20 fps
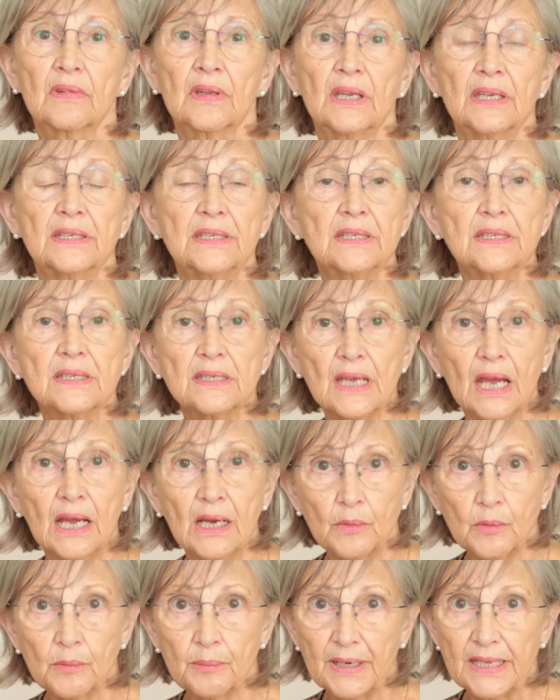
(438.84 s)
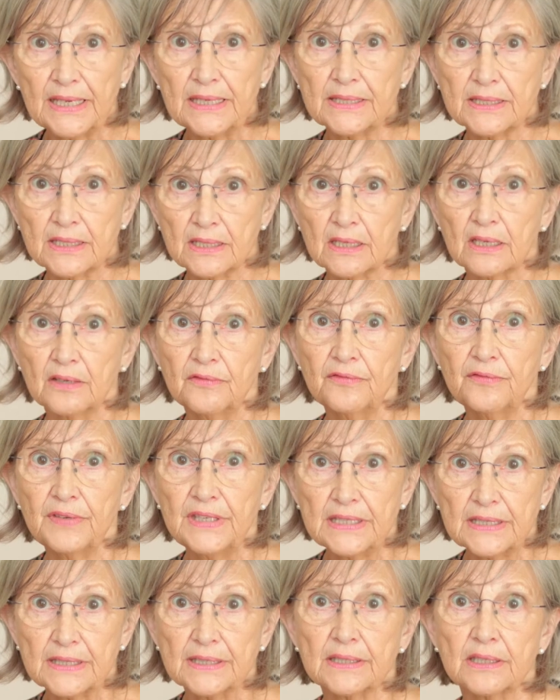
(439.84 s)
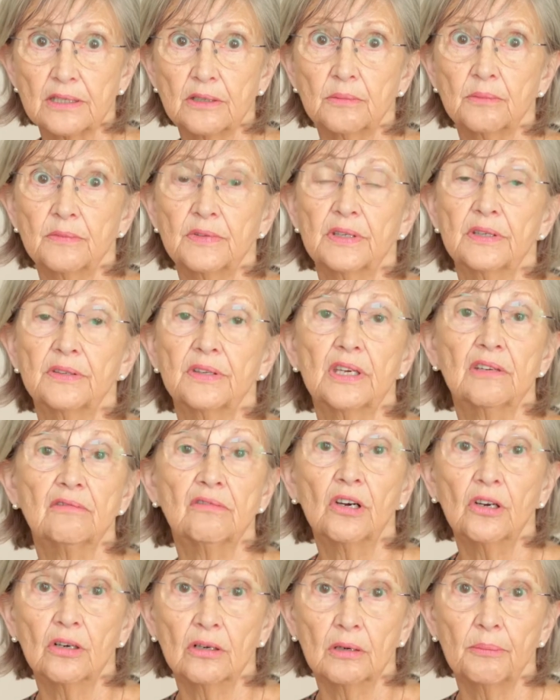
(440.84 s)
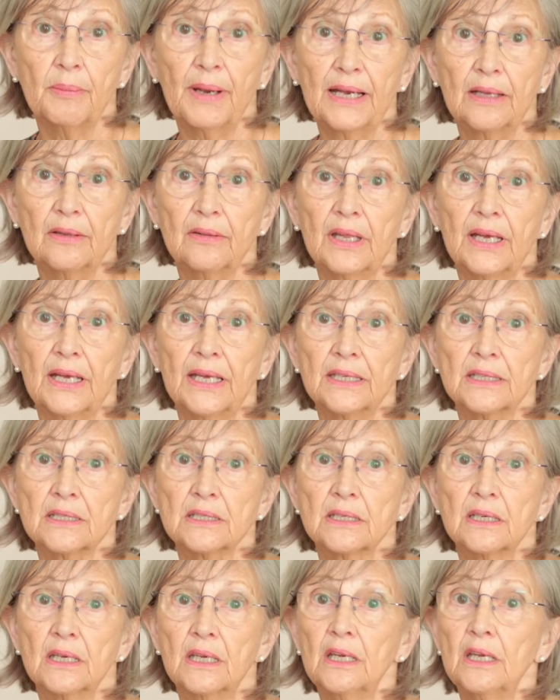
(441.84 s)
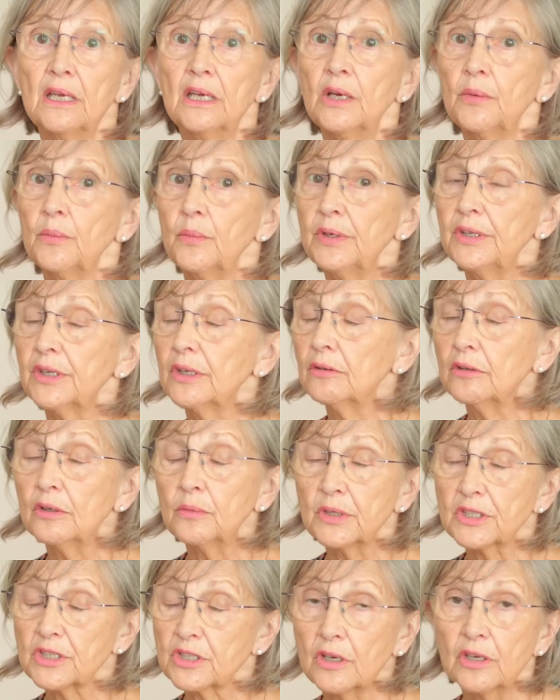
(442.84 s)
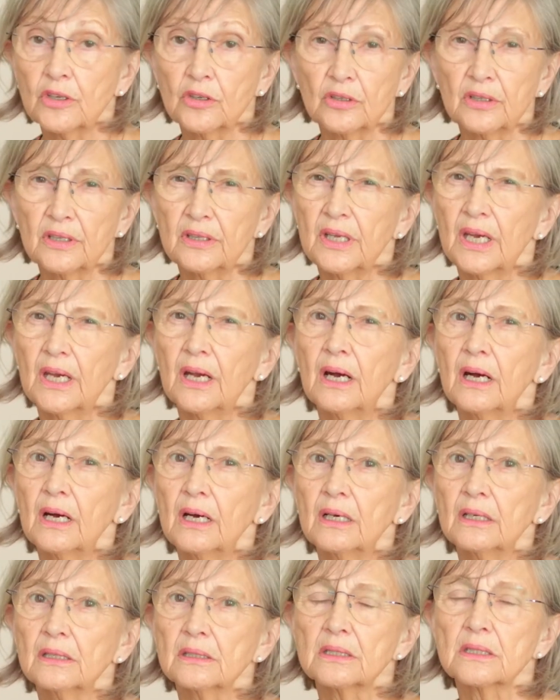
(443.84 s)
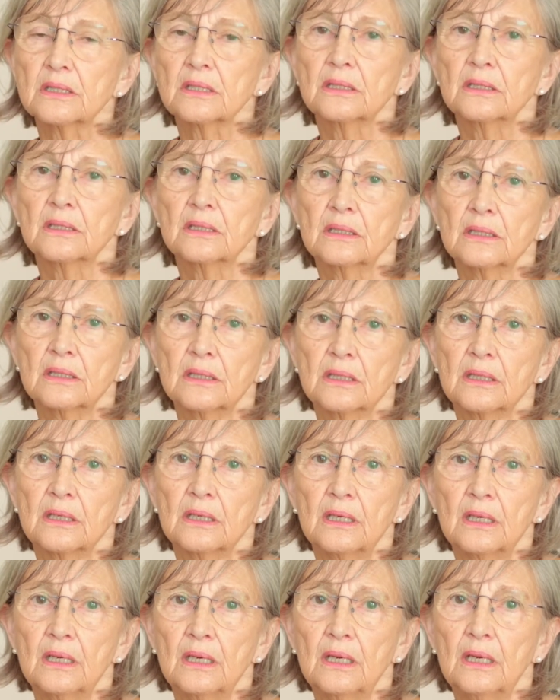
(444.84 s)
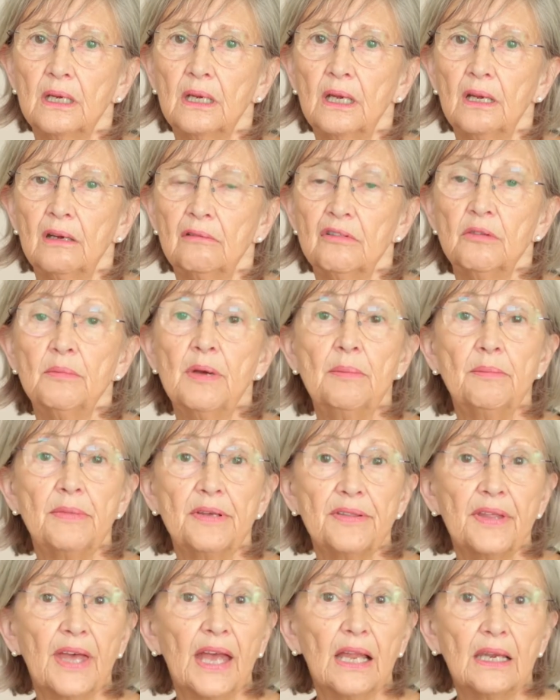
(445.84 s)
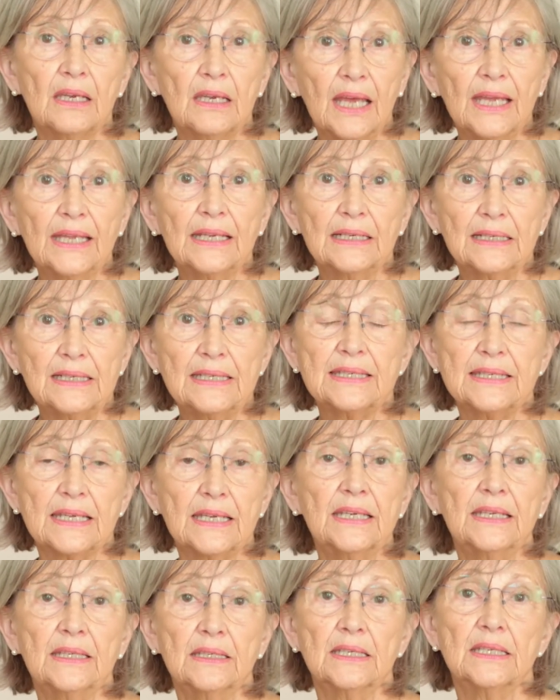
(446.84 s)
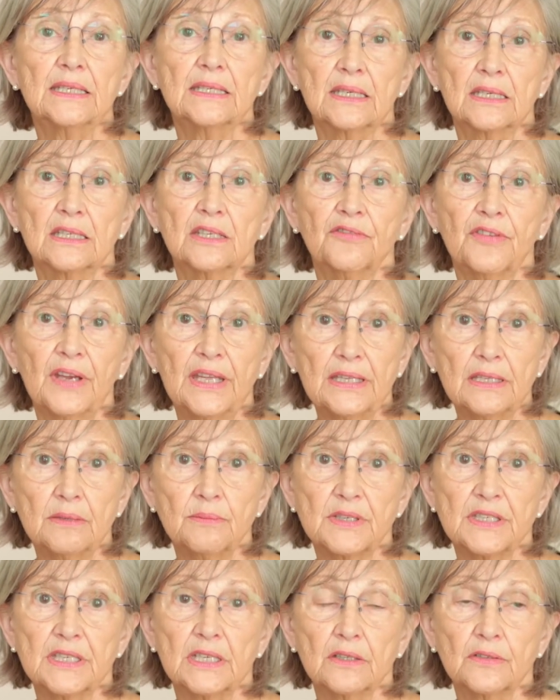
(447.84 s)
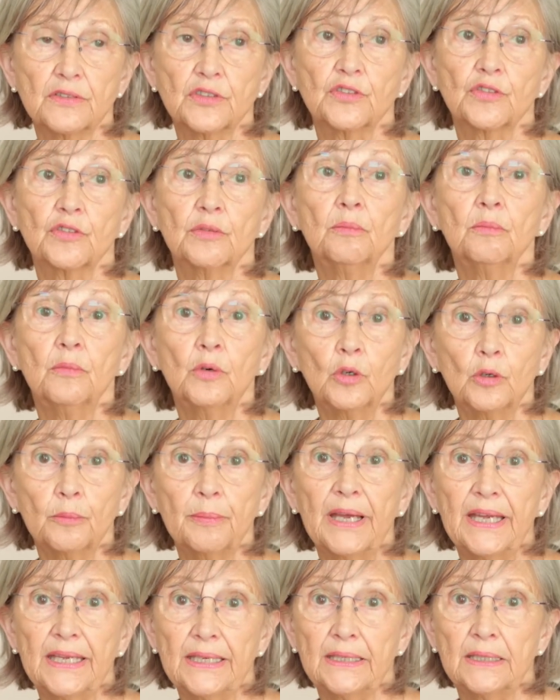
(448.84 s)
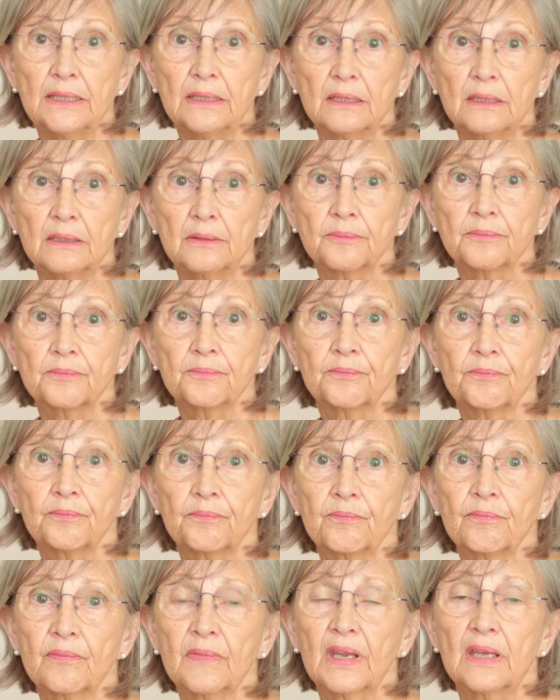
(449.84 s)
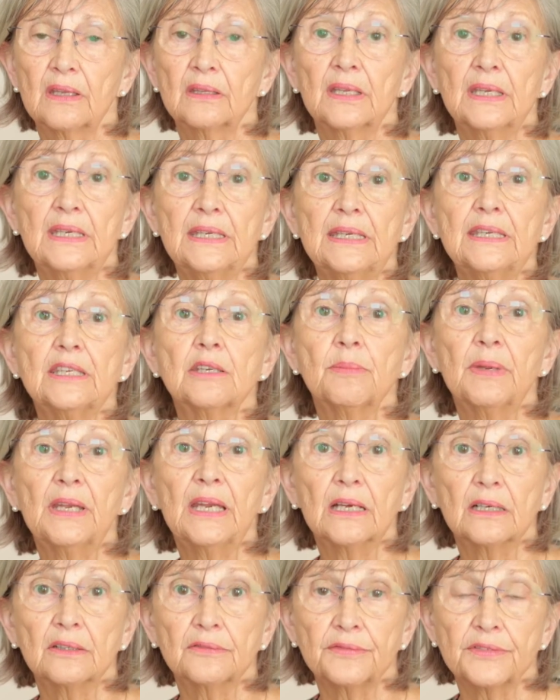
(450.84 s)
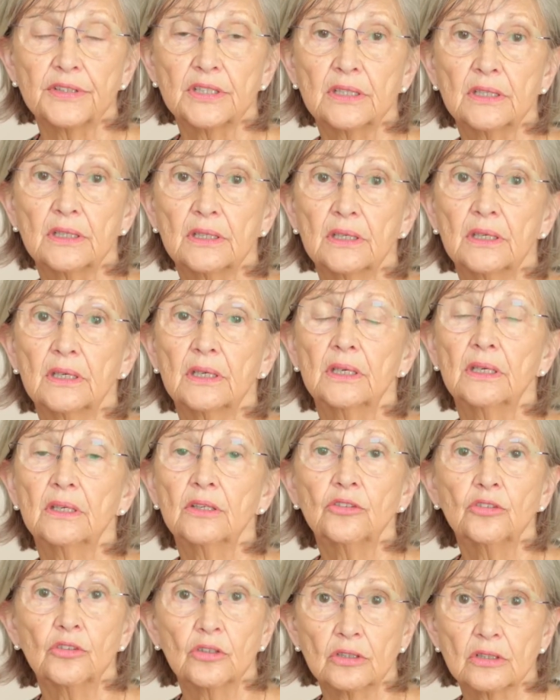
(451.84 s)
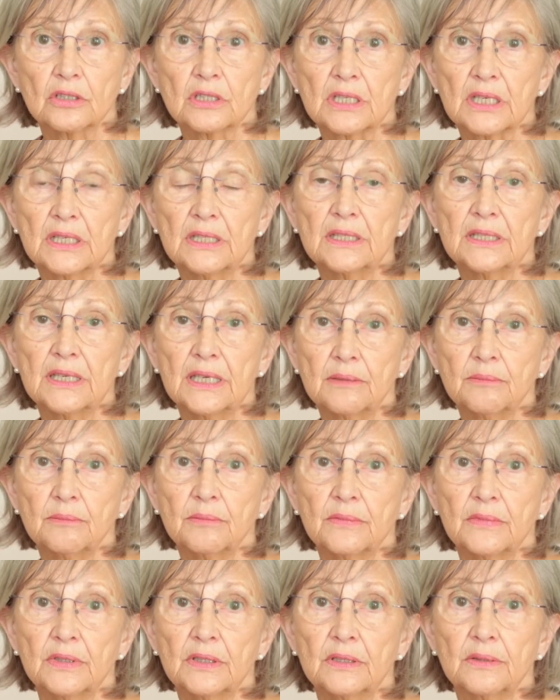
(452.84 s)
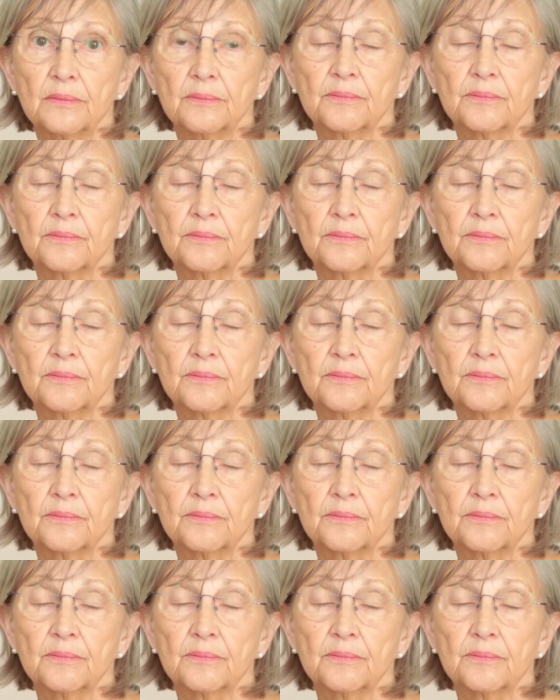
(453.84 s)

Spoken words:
It isn't our place to convince them that they're wrong about that. We don't know what's going on in their heart. Remember, they are likely saying this to defend themselves from more pain. They need to be loved, not condemned.